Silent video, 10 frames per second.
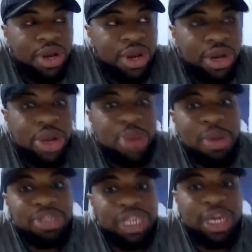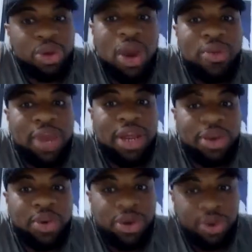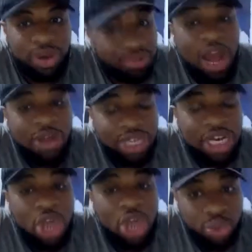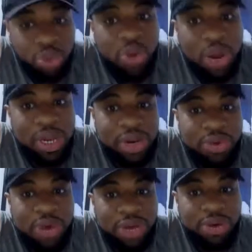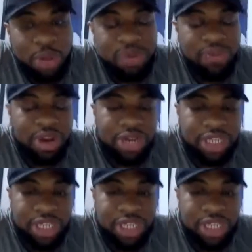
No. But I'm just saying who I rate and who I don't rate. So outside of Arsenal, who I rate and who I don't rate. I'll be very honest.